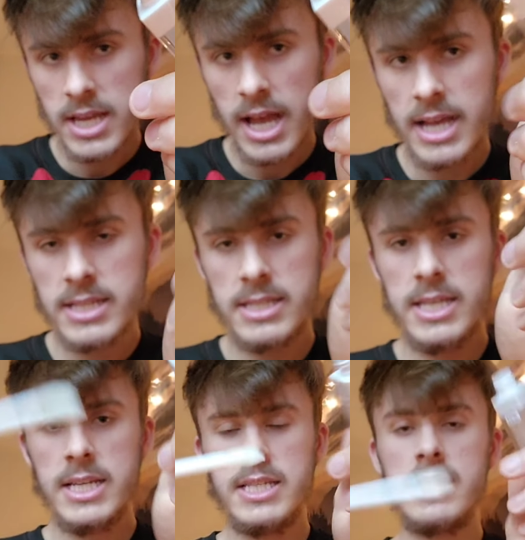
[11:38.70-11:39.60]
it as
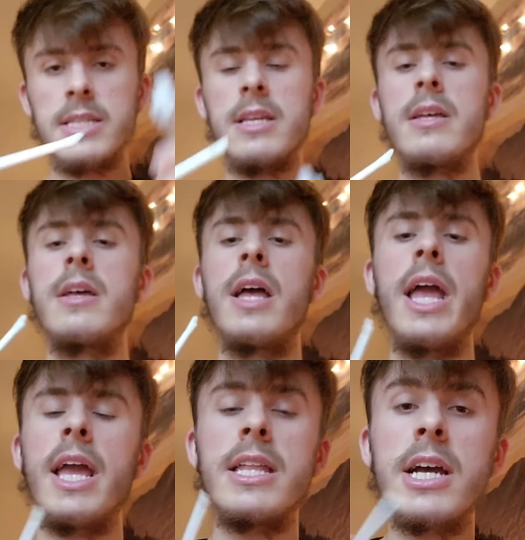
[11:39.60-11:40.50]
this,
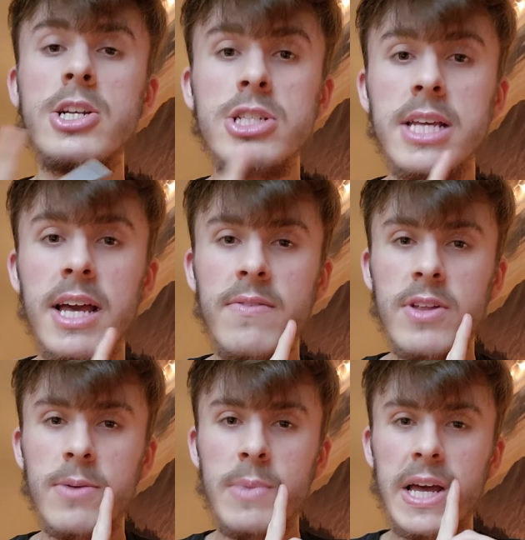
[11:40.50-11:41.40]
and I actually have it
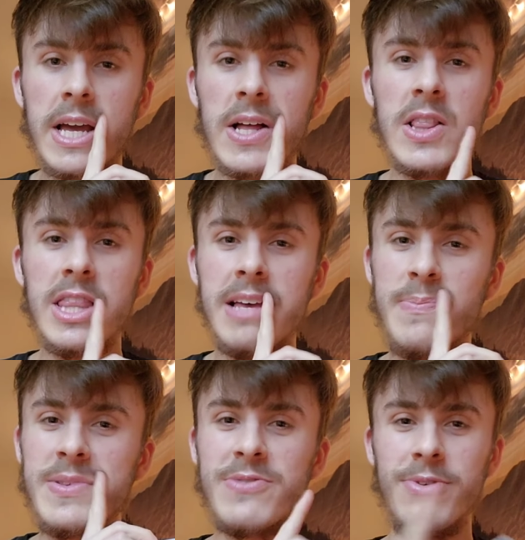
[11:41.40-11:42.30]
on my
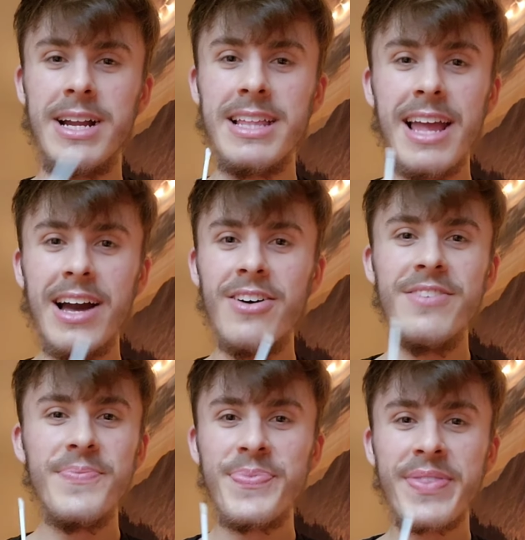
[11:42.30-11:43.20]
lips right
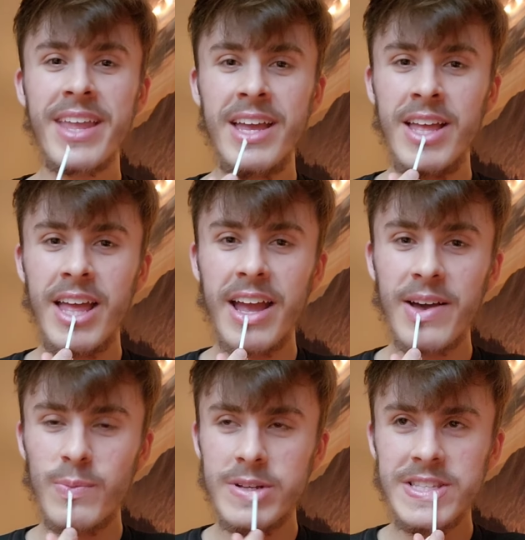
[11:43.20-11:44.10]
now.
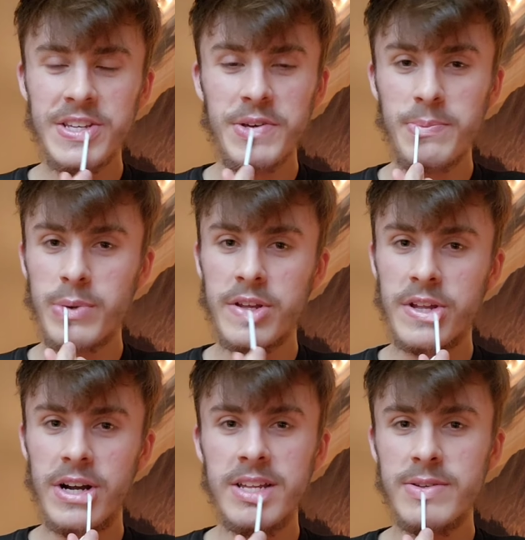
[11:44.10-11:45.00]
And once you put it
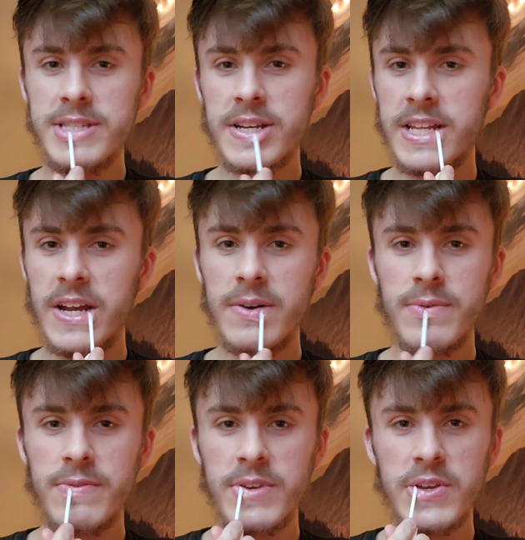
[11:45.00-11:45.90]
on, I was looking at
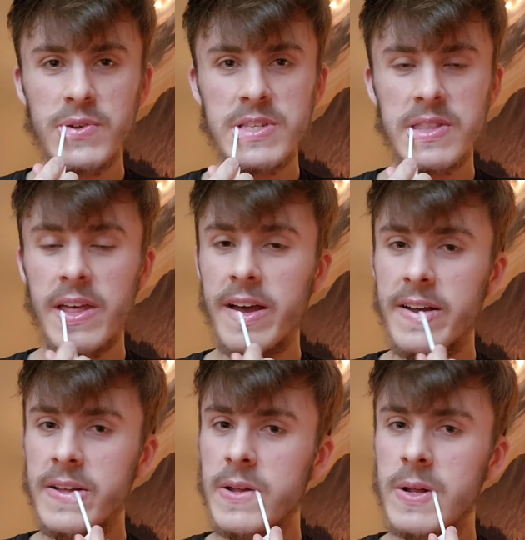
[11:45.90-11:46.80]
reviews and
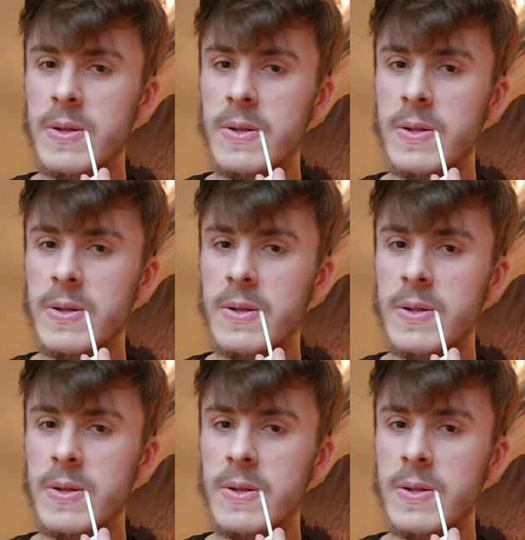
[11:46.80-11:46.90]
that.